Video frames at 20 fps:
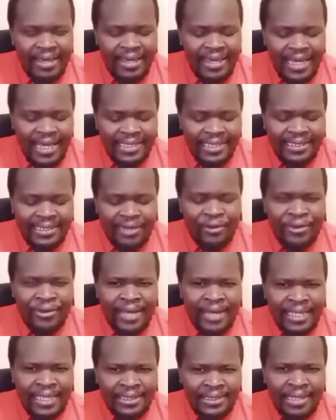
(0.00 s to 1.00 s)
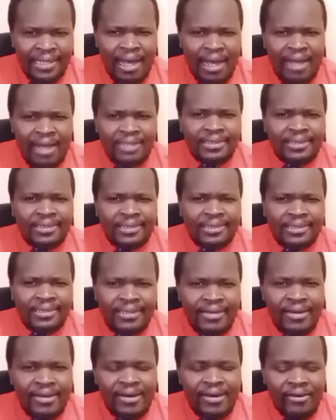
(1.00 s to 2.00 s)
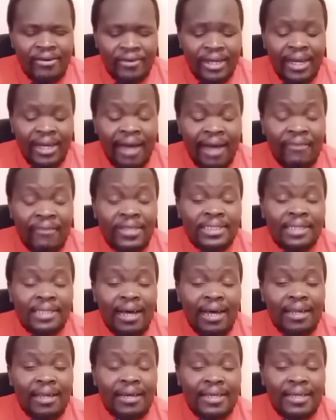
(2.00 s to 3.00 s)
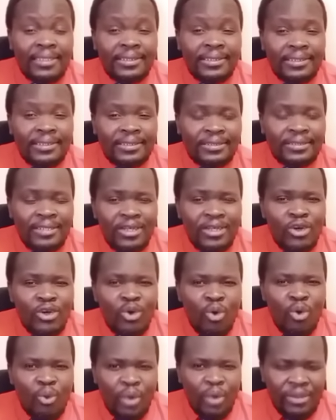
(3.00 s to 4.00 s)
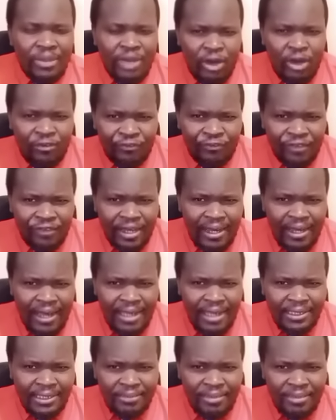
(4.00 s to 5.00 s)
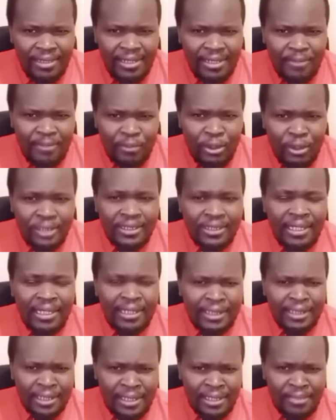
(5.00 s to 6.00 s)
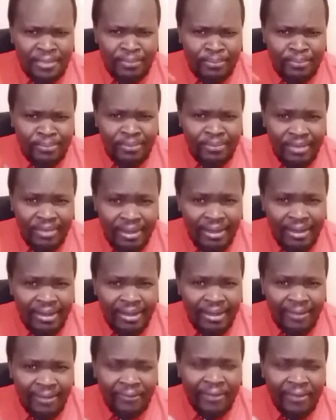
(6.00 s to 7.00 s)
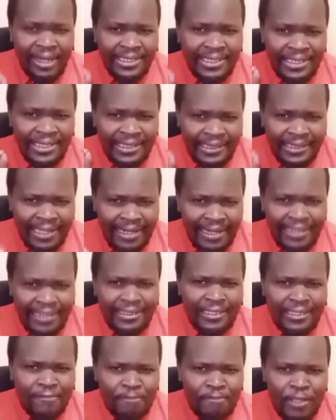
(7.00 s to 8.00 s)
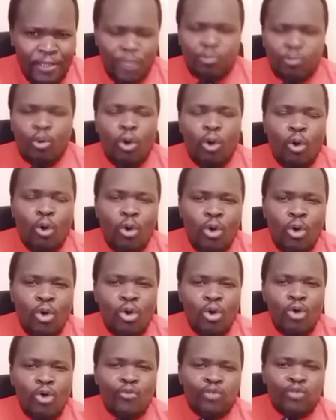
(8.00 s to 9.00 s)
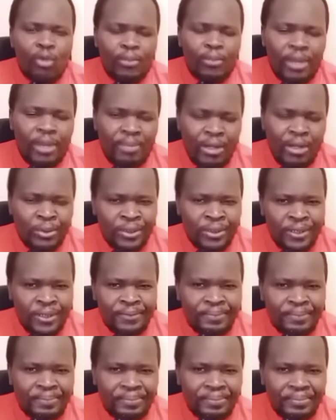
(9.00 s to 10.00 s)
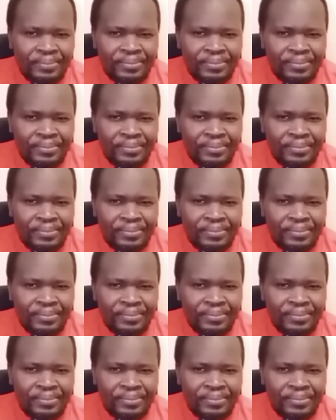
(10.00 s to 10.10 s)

He has now just sacked Rigathi's allies without fingers being pointed at him that is targeting people from the mountain.